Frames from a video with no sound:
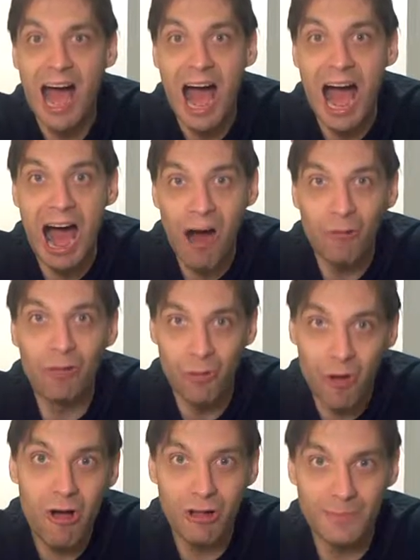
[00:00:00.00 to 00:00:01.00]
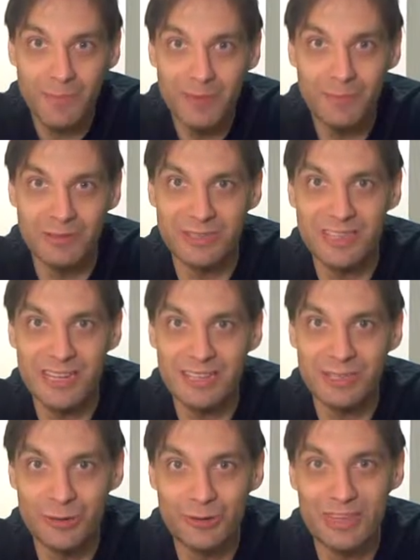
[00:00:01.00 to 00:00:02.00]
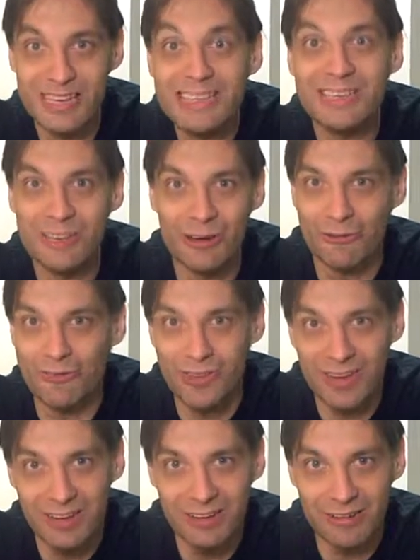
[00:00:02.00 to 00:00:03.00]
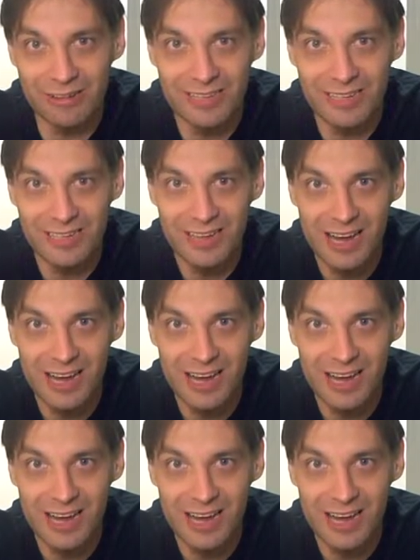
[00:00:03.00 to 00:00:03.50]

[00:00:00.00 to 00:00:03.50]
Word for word: how long people stay tuned into your videos.